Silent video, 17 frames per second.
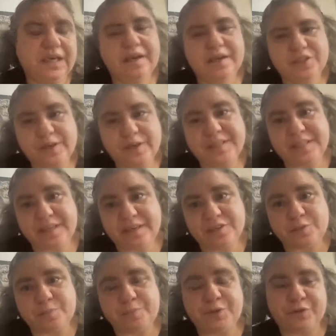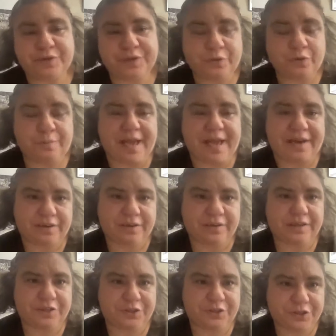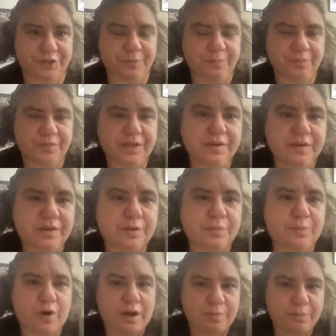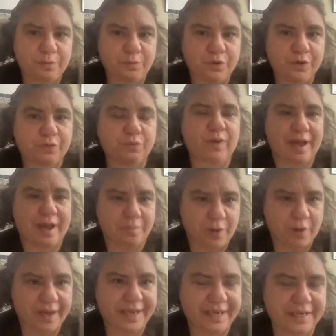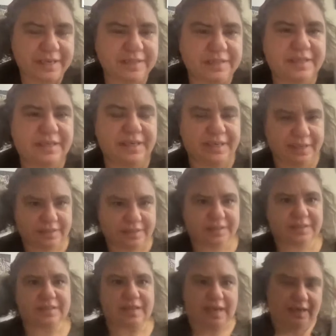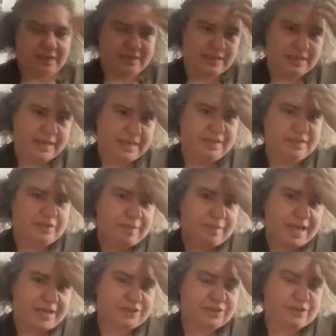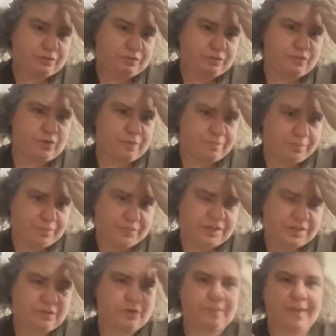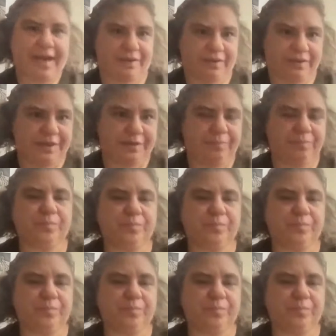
So I see it as a purely grammatical issue. The problem with rabbi is that it's in the masculine form grammatically.